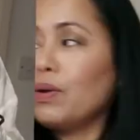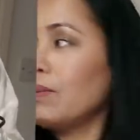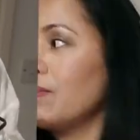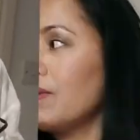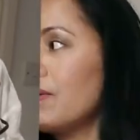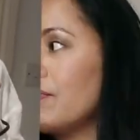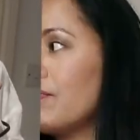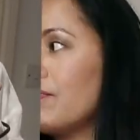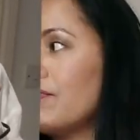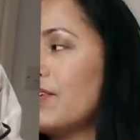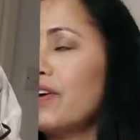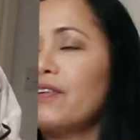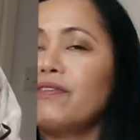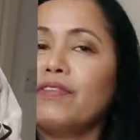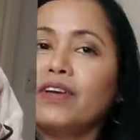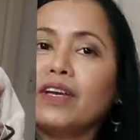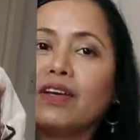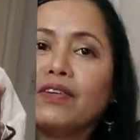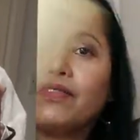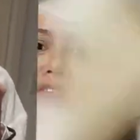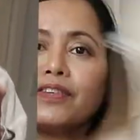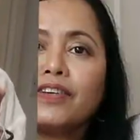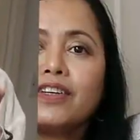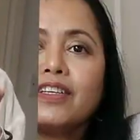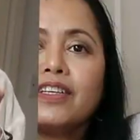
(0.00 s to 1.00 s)
be
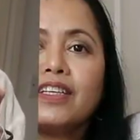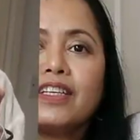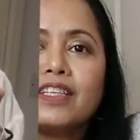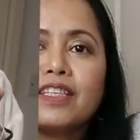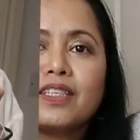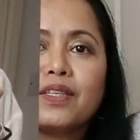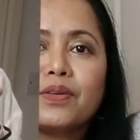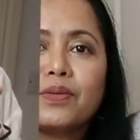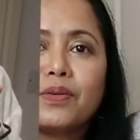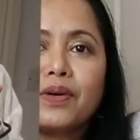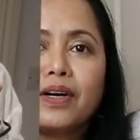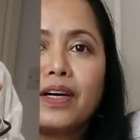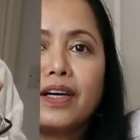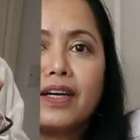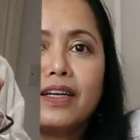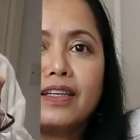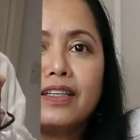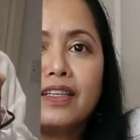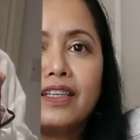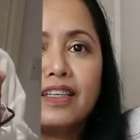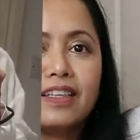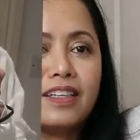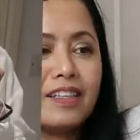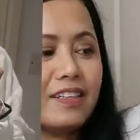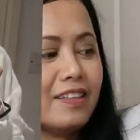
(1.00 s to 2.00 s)
perfect for this
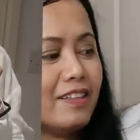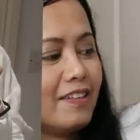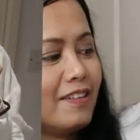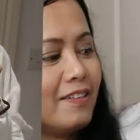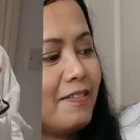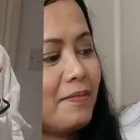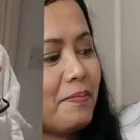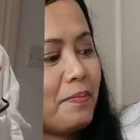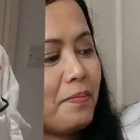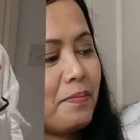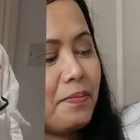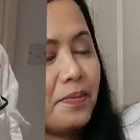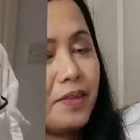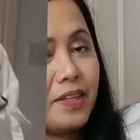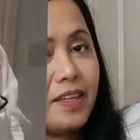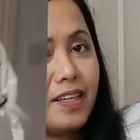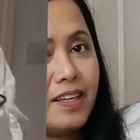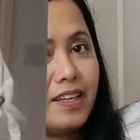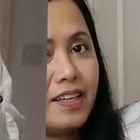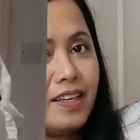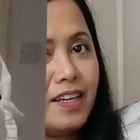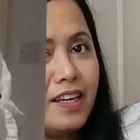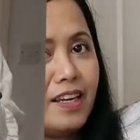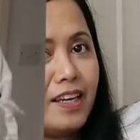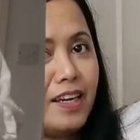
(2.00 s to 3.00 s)
one.
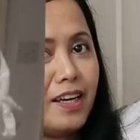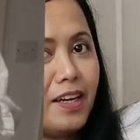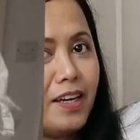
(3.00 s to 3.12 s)
You